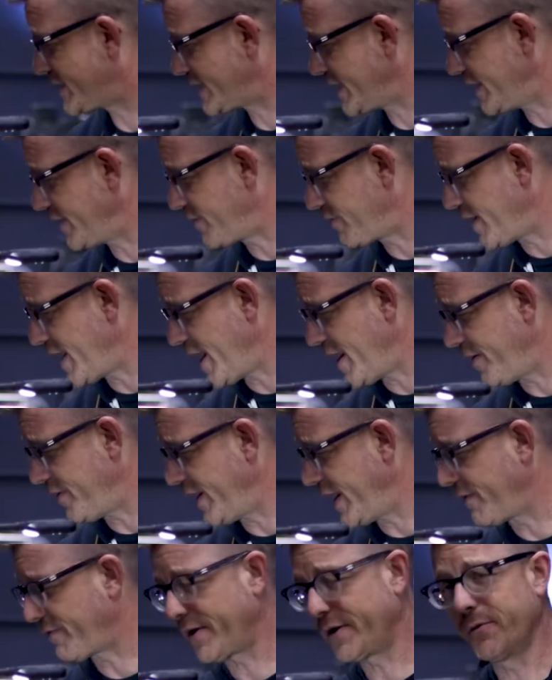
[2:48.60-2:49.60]
of sitting
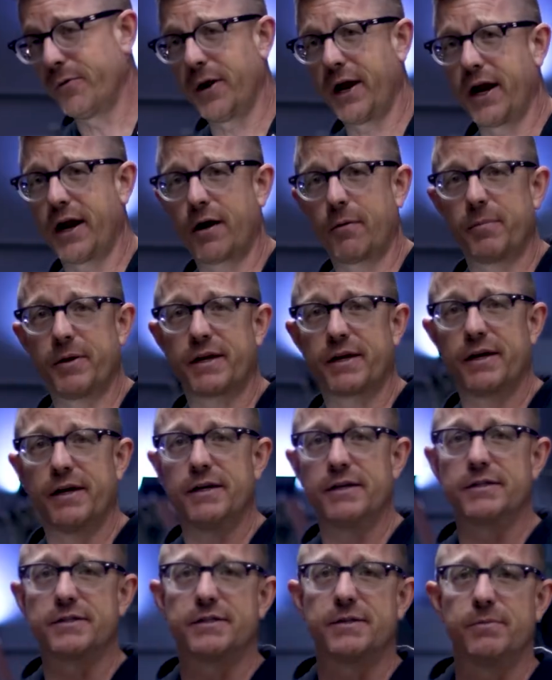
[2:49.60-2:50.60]
around everywhere
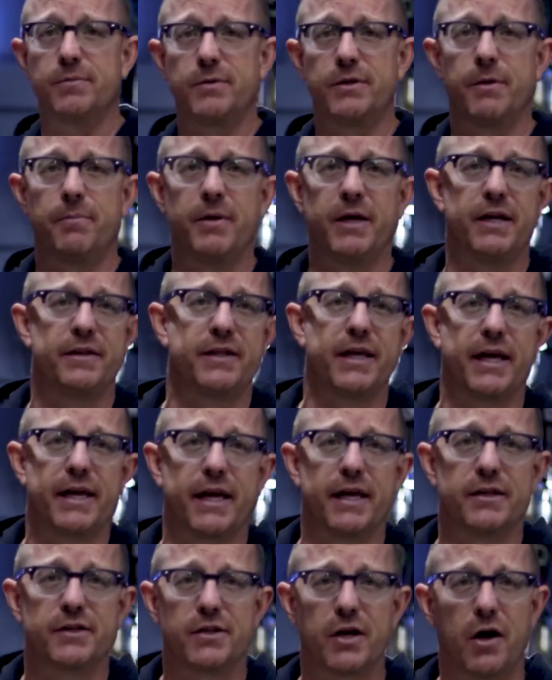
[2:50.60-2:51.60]
because the minute they
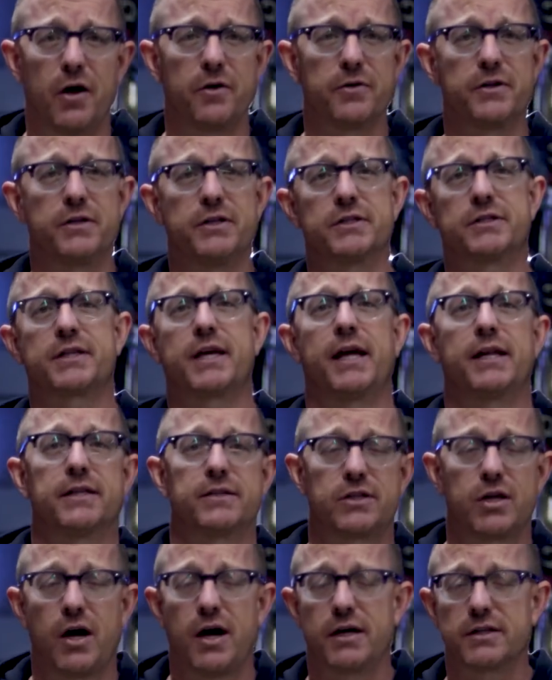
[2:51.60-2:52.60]
get dull you just kind
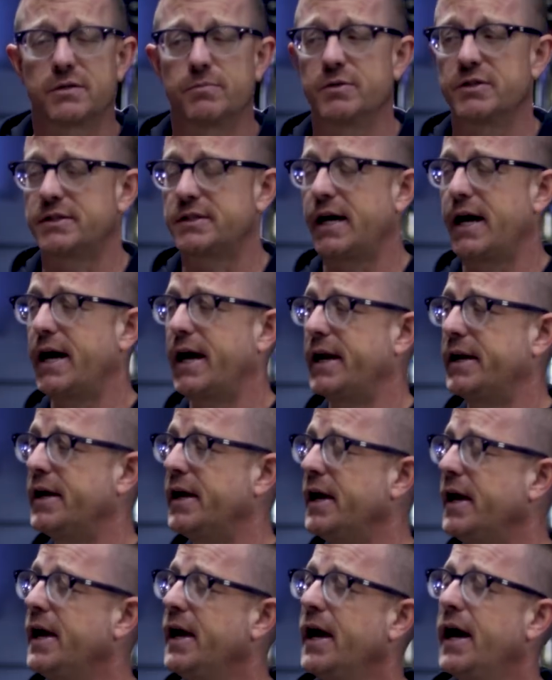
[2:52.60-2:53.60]
of toss them aside
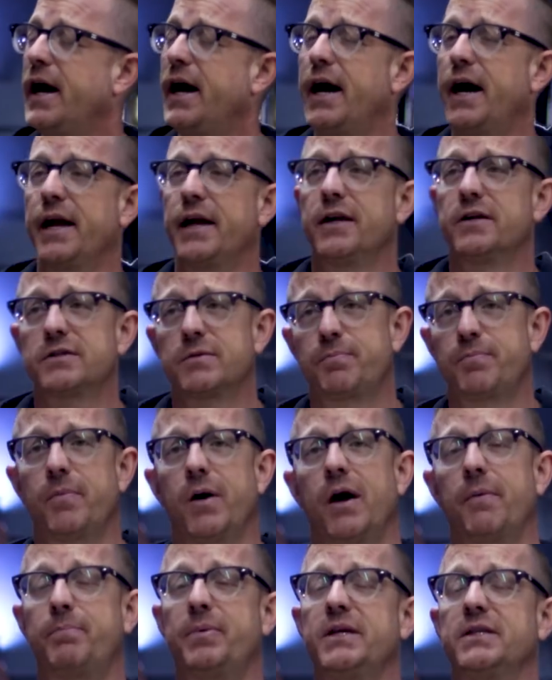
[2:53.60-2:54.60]
uh, here's a,
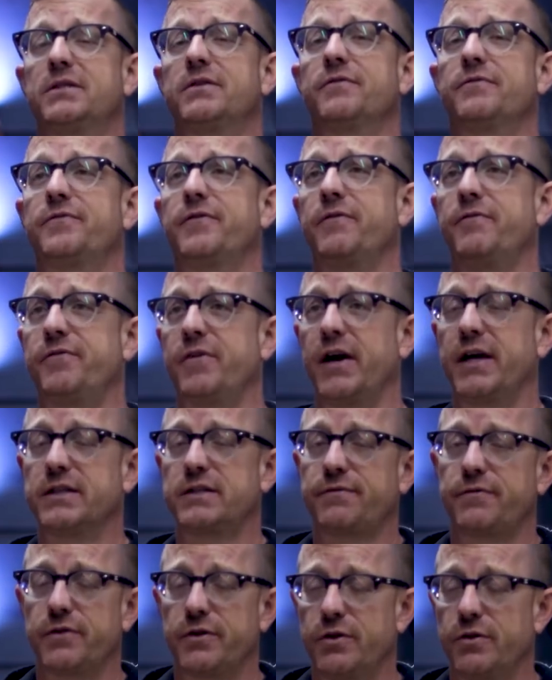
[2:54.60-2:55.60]
a, piece of
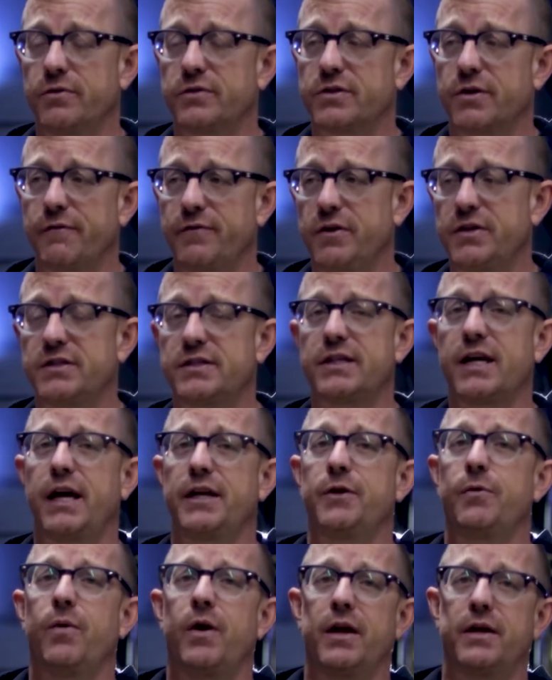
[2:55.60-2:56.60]
advice for you so if you
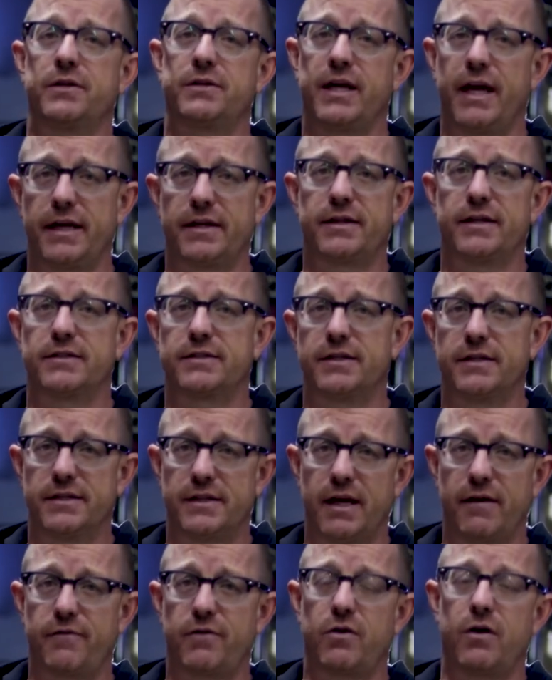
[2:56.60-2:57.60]
decide you want to take this
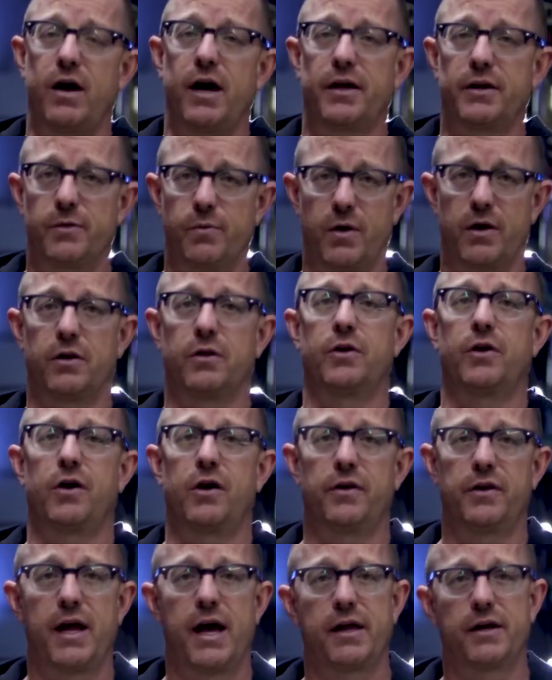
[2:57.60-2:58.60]
endeavor on you want to
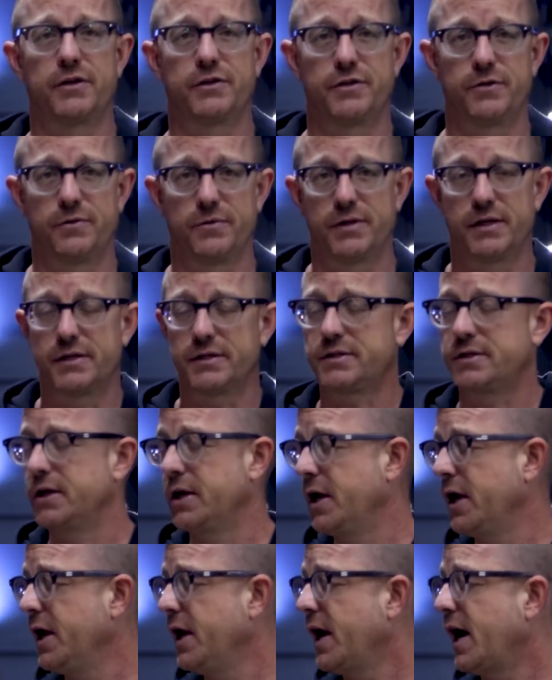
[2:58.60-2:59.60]
learn how to do this
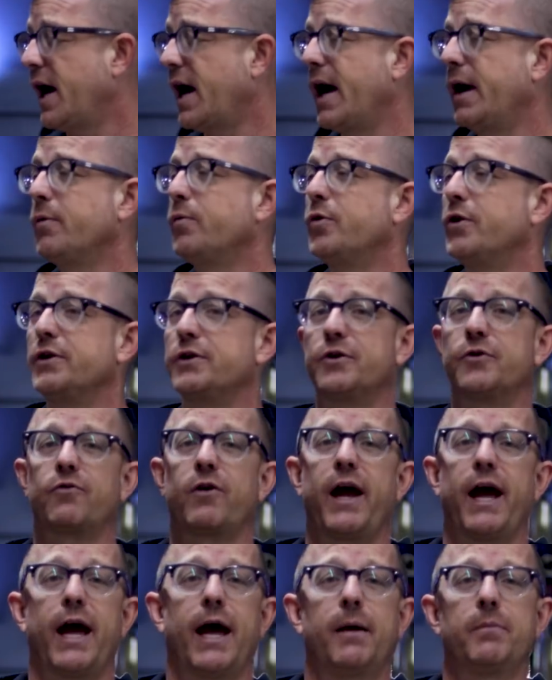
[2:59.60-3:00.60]
I would
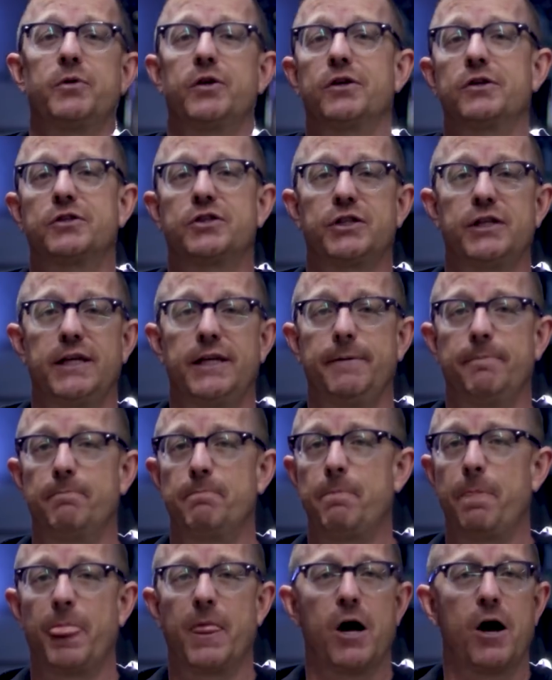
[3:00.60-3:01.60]
grab your
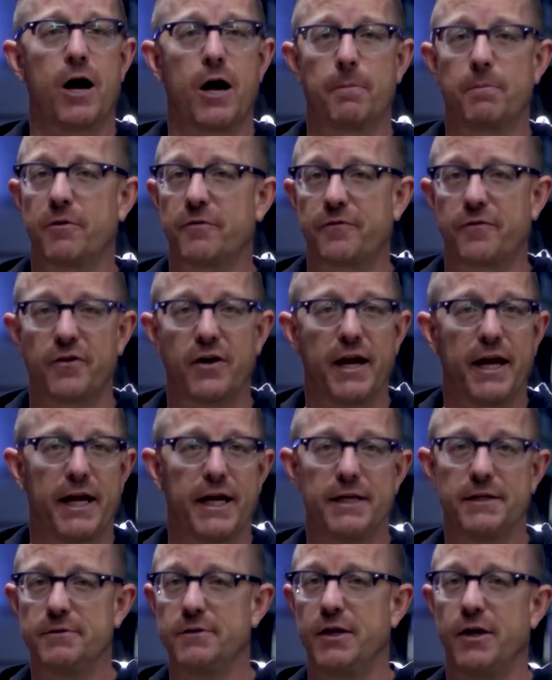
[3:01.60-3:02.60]
cheap Harbor
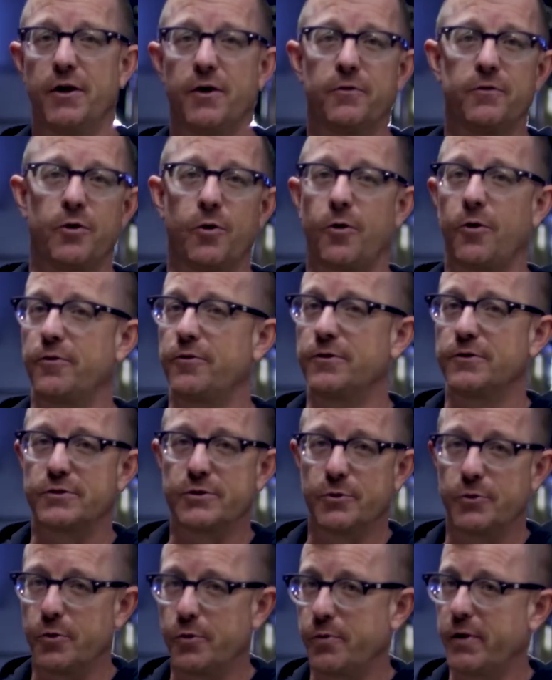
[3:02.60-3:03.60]
Freight, you know, Northern
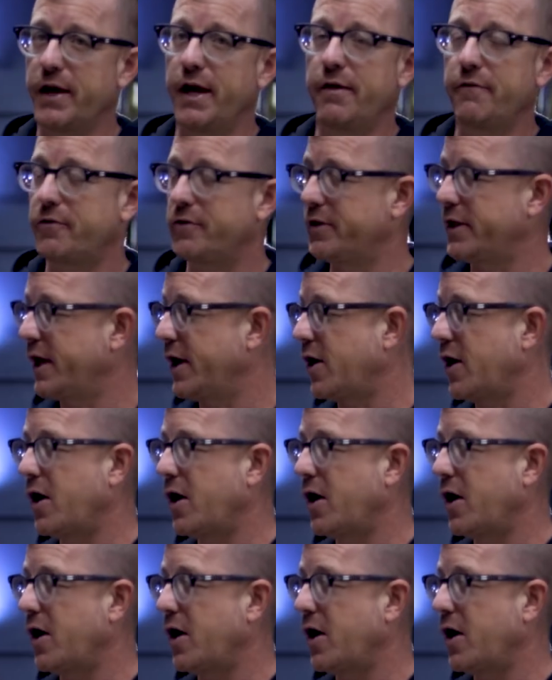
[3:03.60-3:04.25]
Tool, whatever they